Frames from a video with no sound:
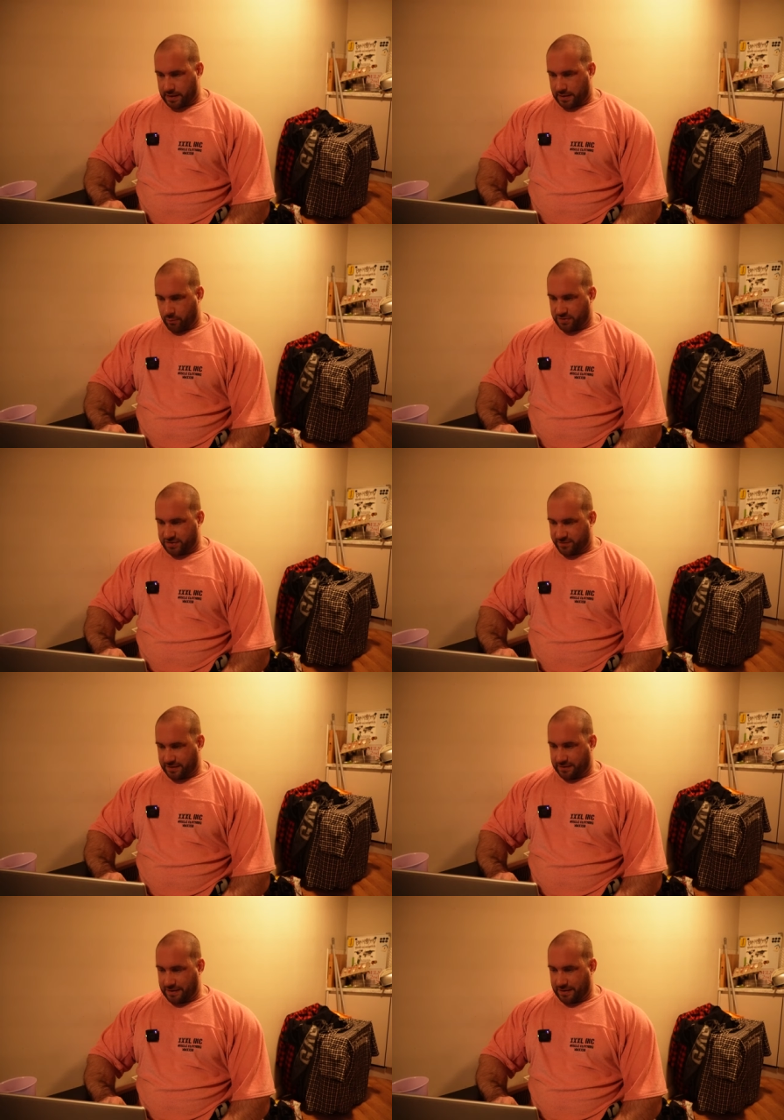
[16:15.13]
I uh, want to
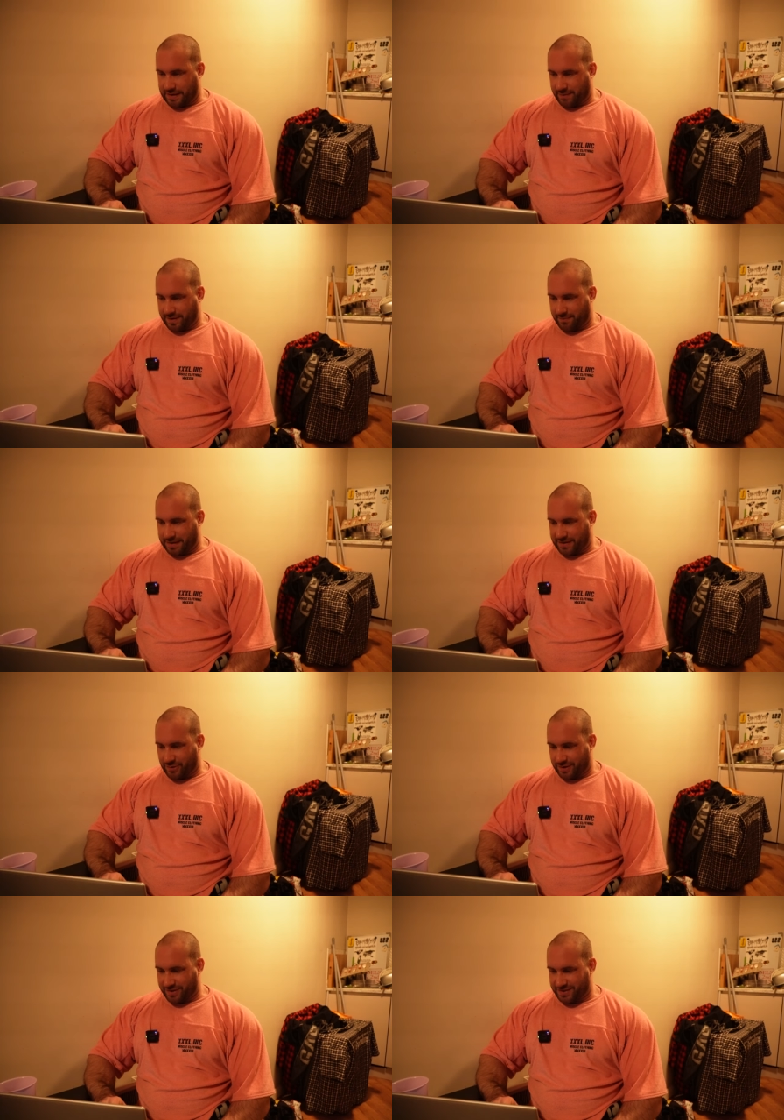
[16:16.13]
figure out how many
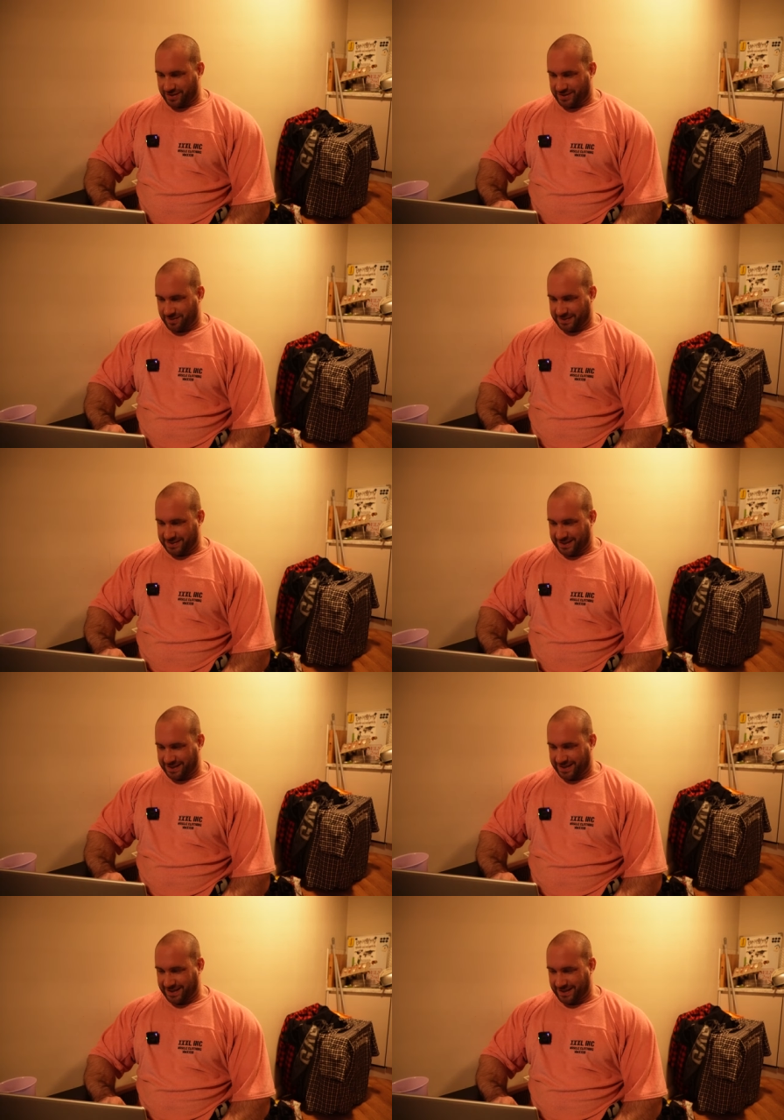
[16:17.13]
macros I should be
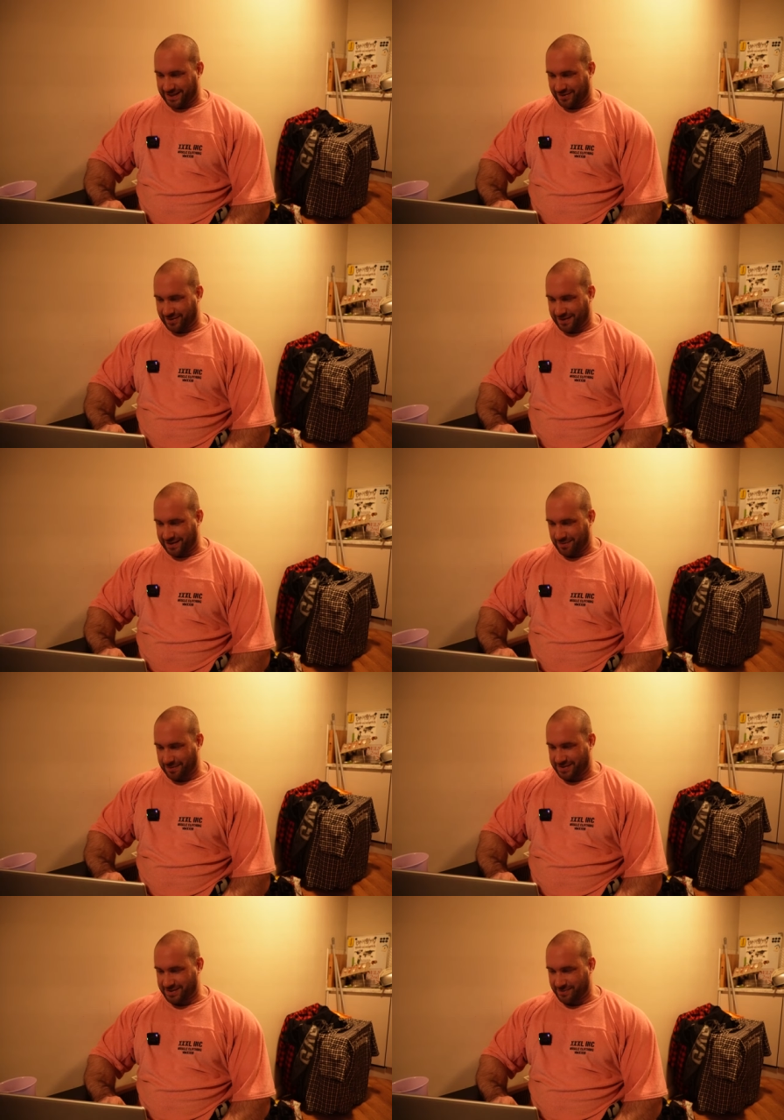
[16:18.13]
taking. Currently, I'm
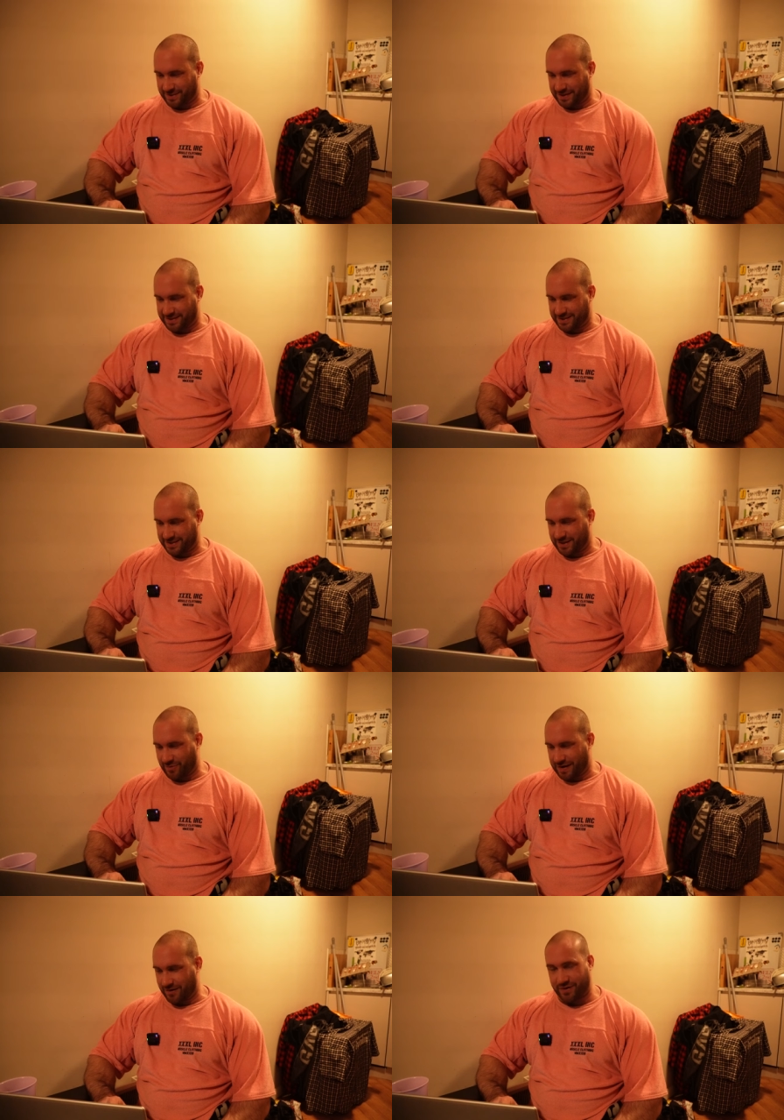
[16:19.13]
estimated
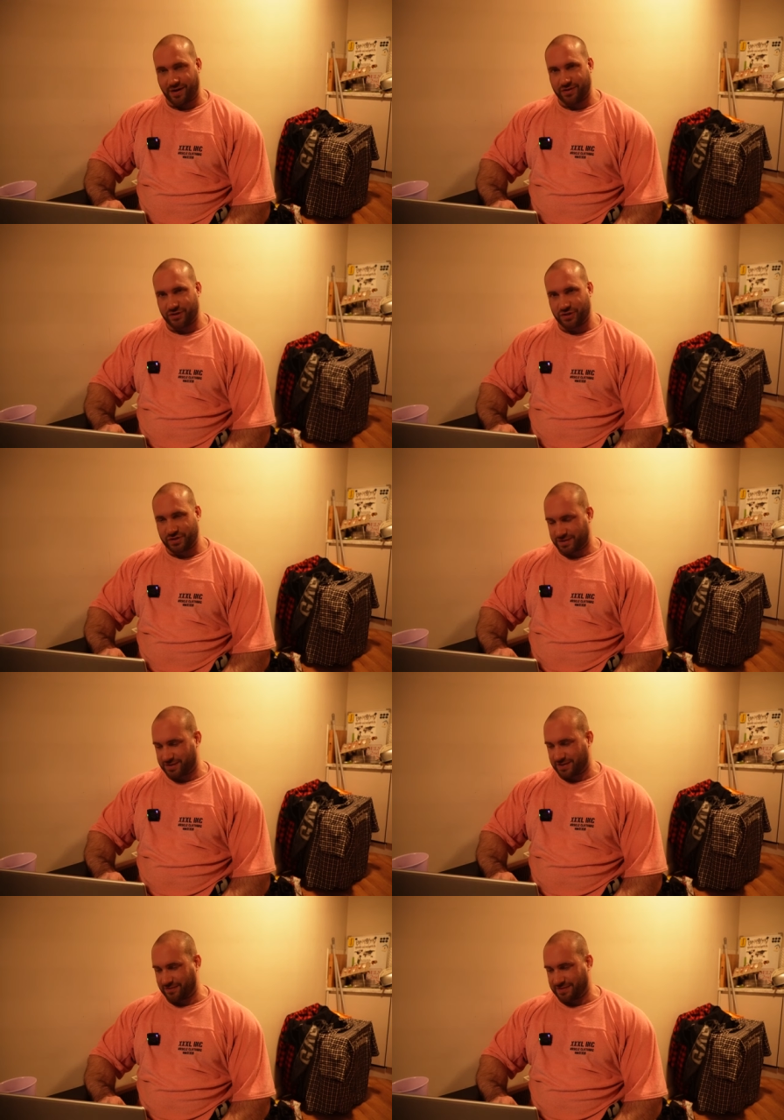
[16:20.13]
around
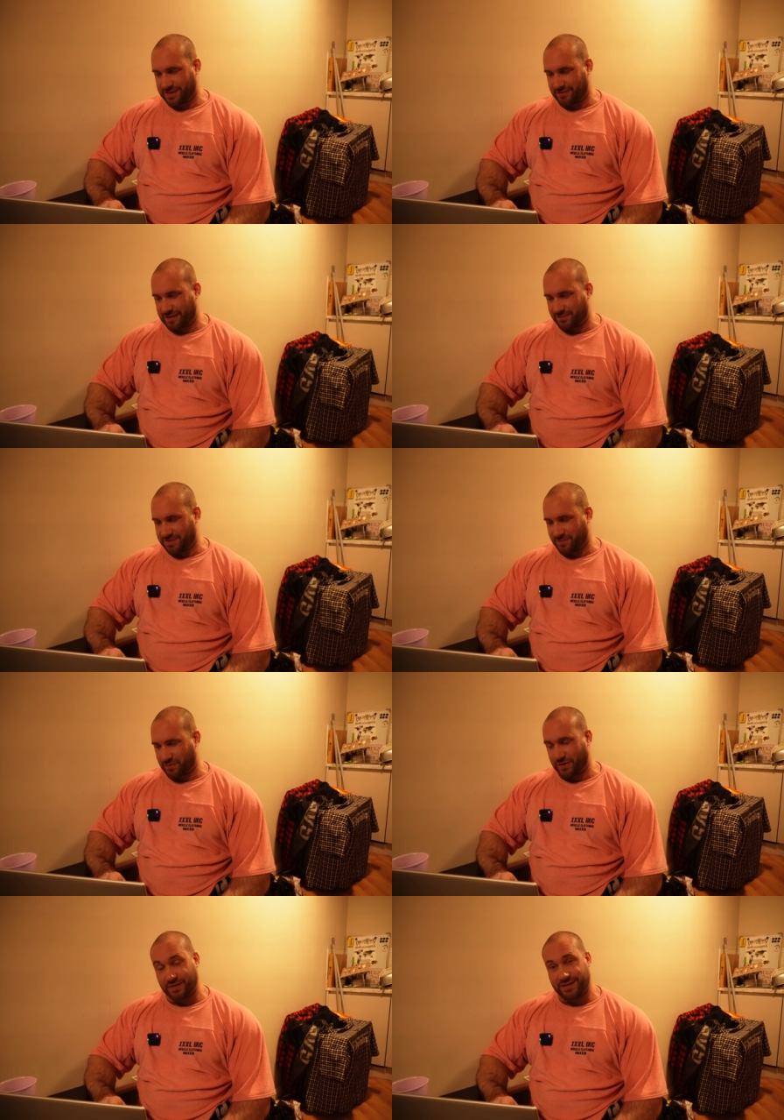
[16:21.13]
170 grams of
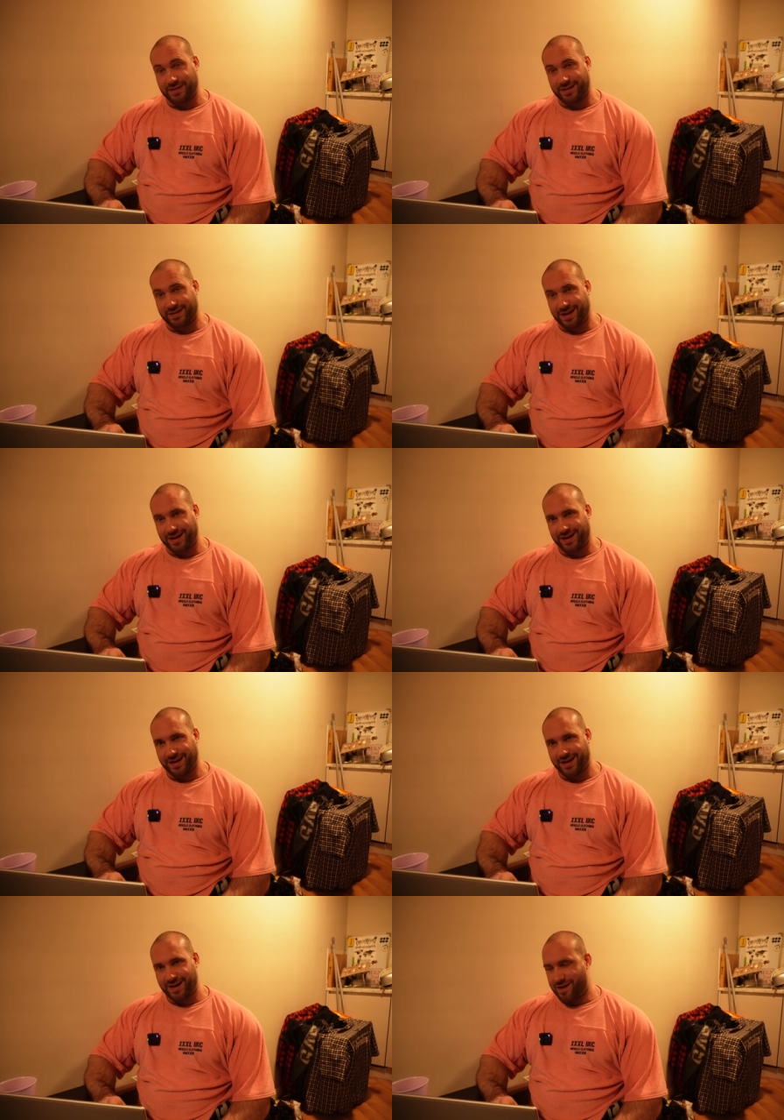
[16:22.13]
protein a day,
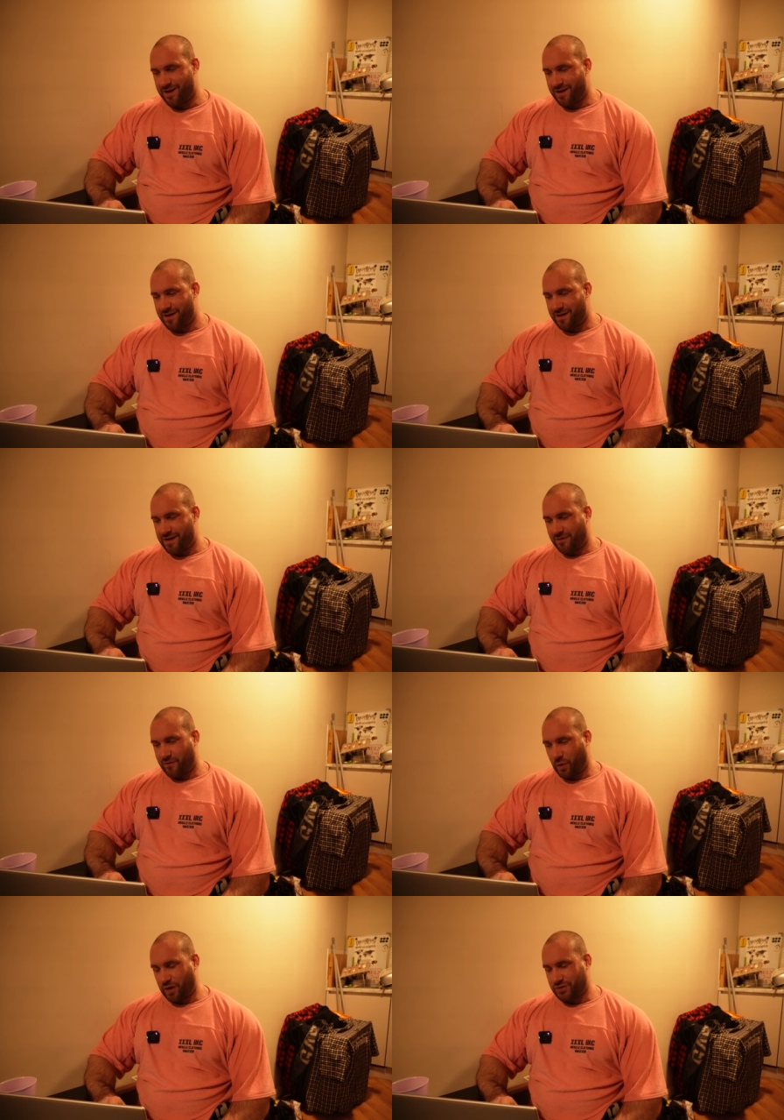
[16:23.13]

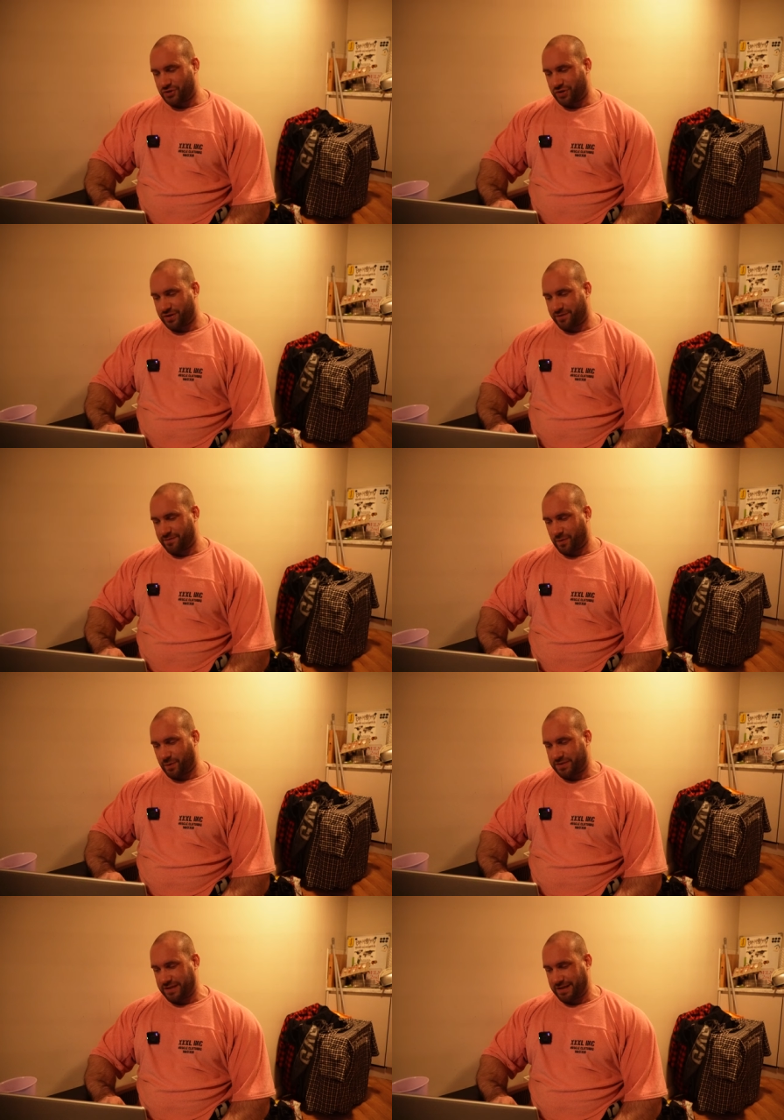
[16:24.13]

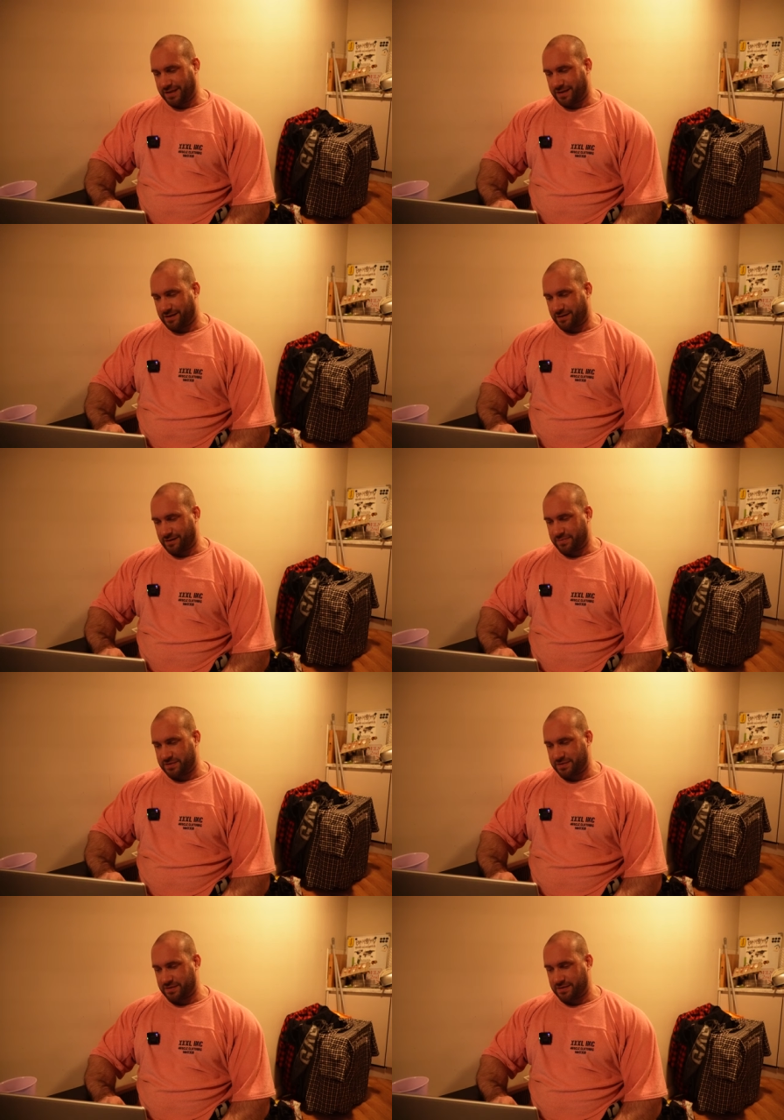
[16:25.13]
414
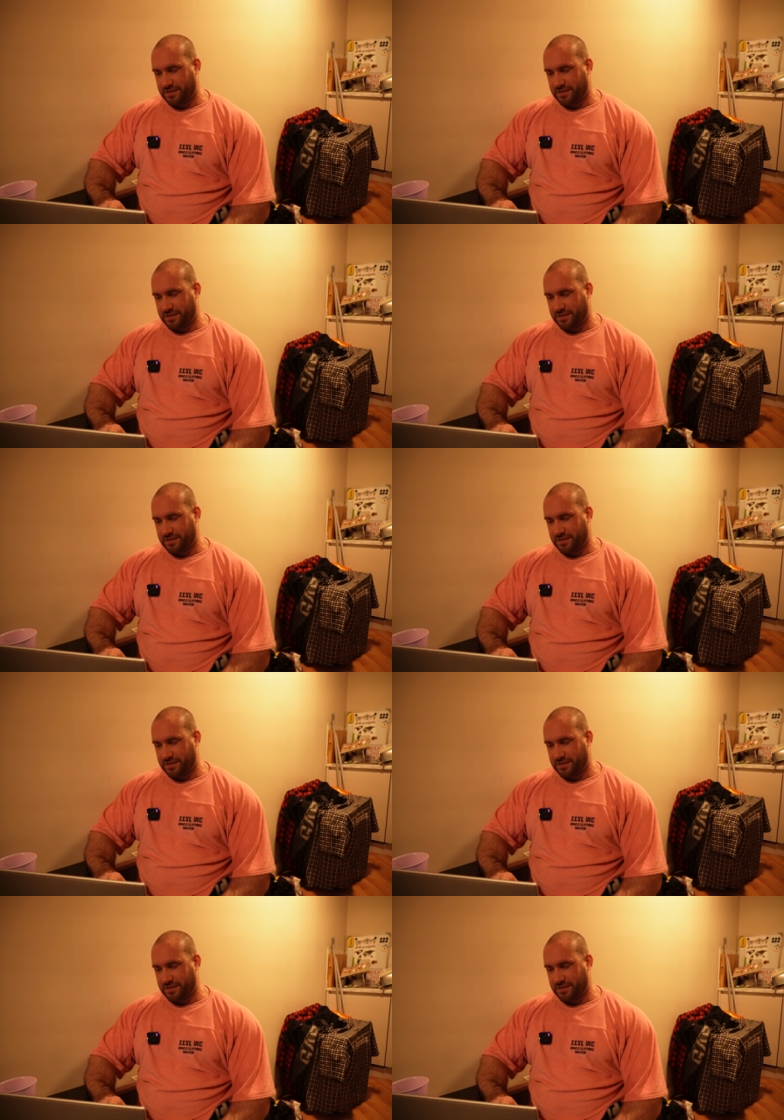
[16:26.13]
carbs,